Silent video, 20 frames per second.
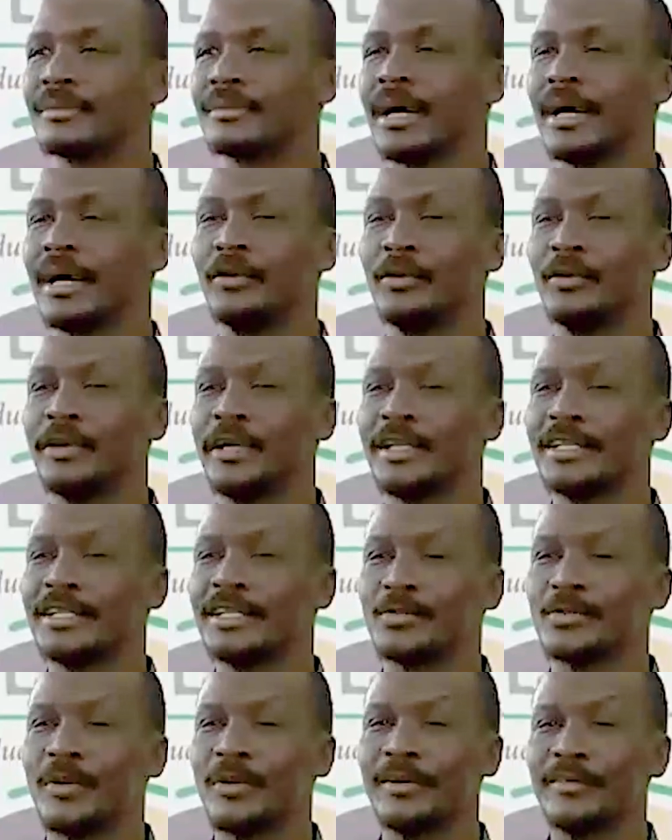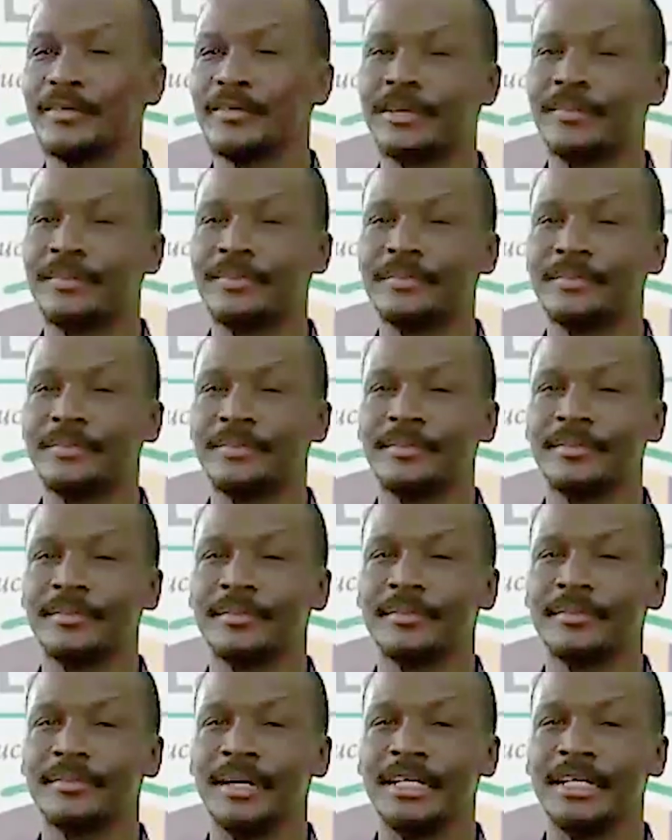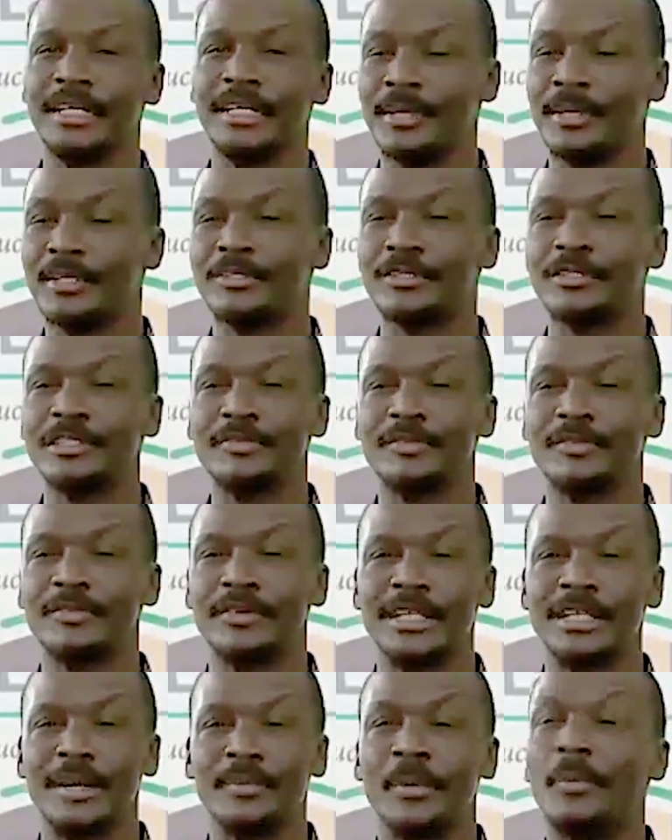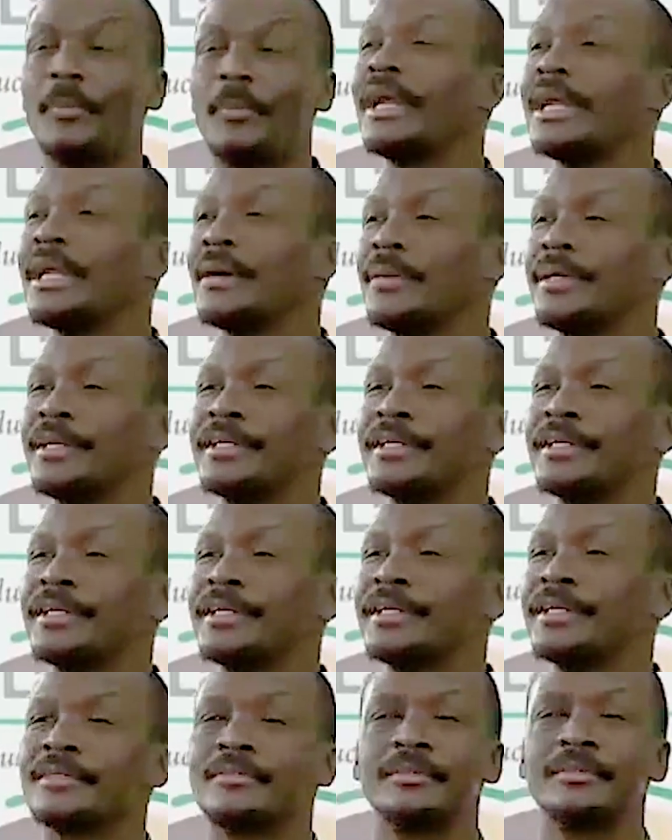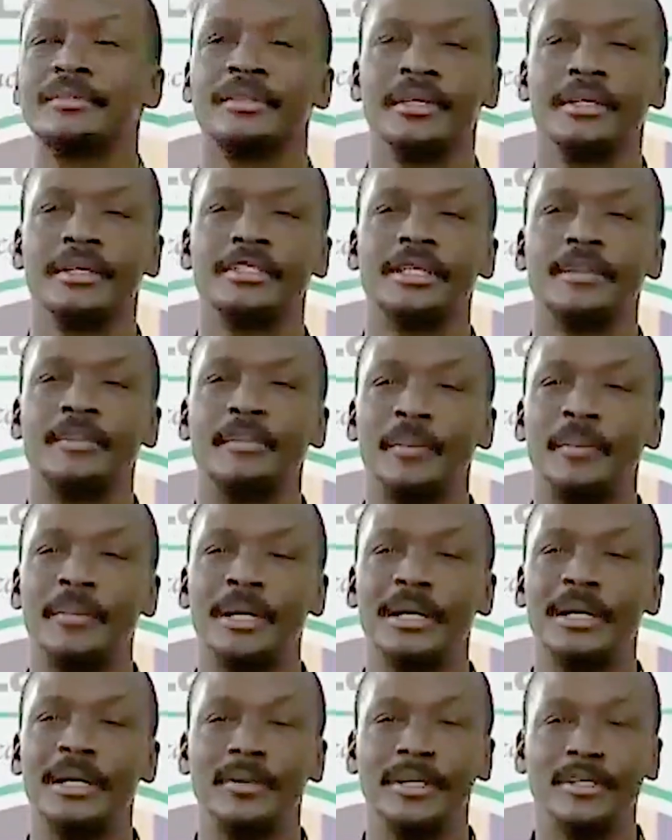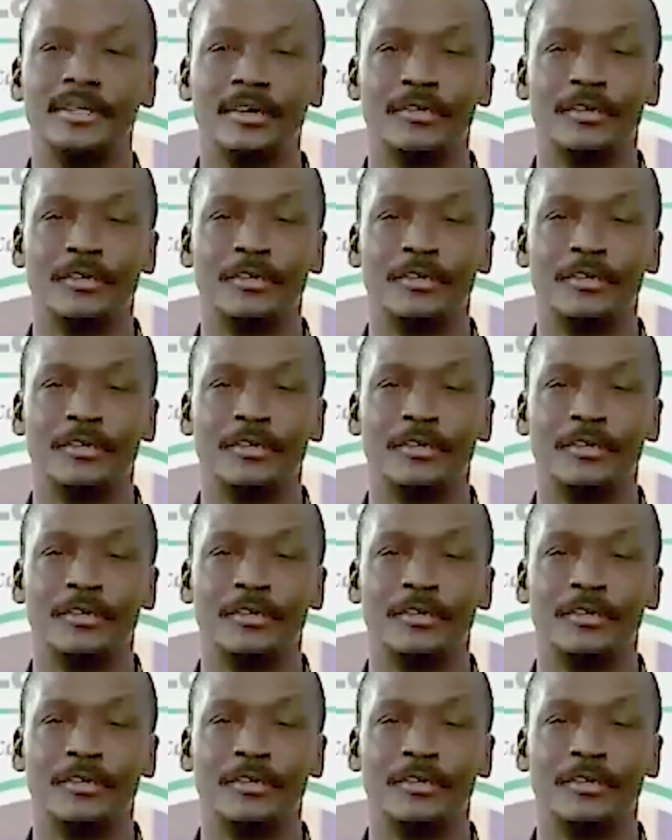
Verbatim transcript: I don't know if this is one of them, but he mentions, for example, parliament is a public political